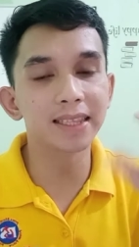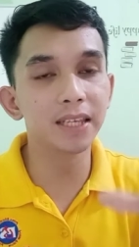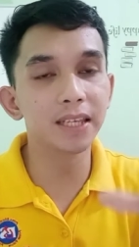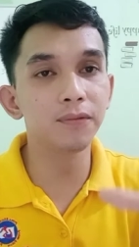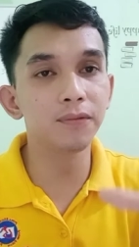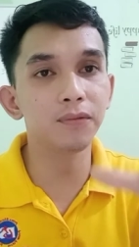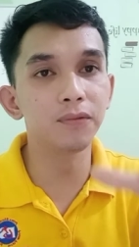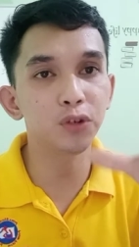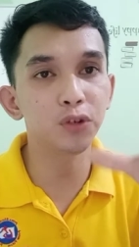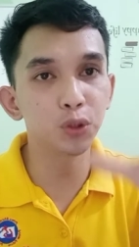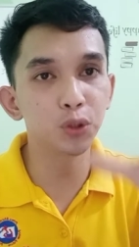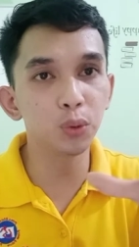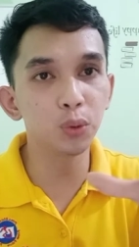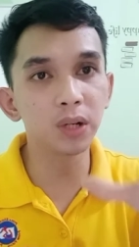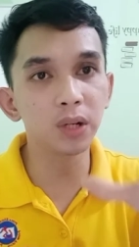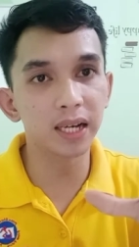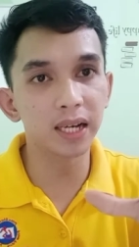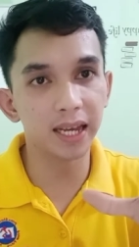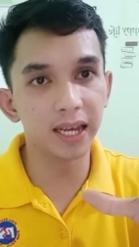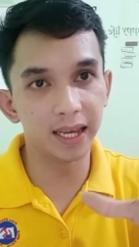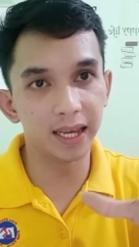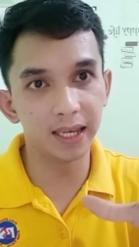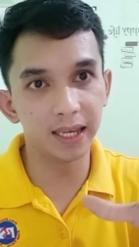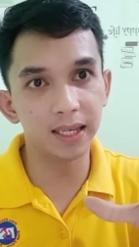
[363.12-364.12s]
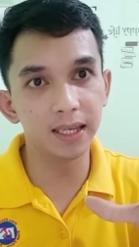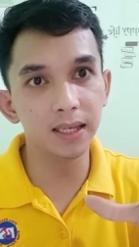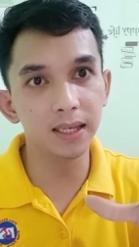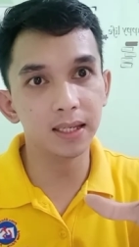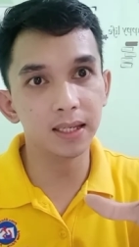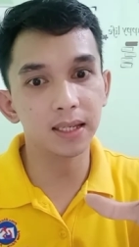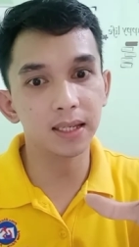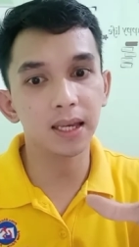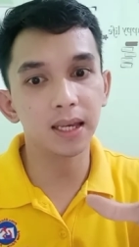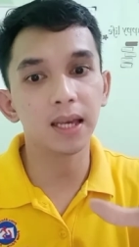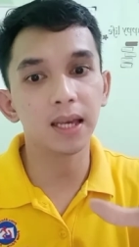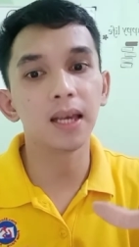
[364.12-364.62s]
nuclei
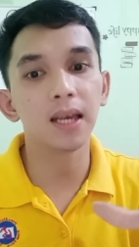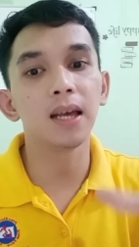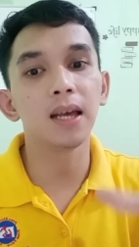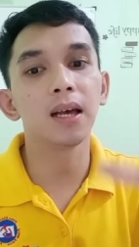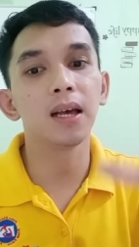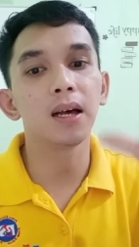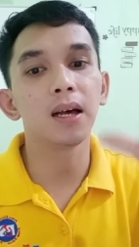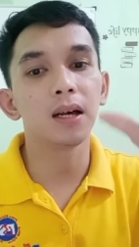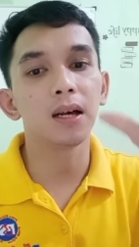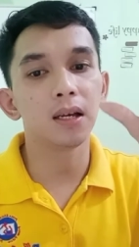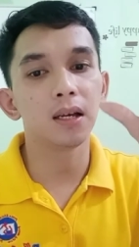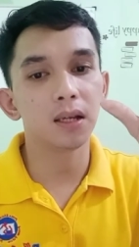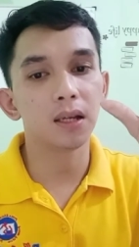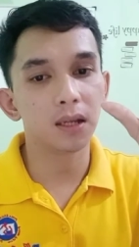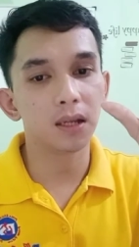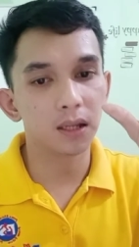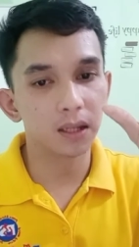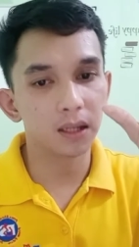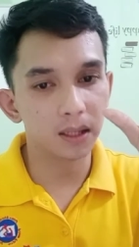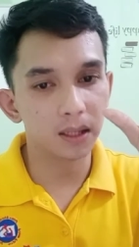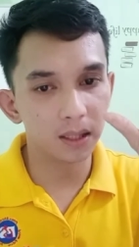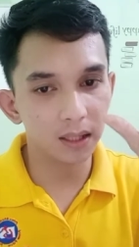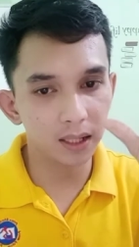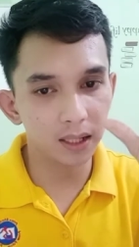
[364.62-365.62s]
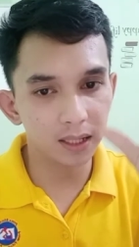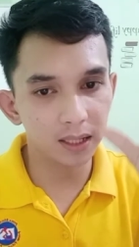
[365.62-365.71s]
in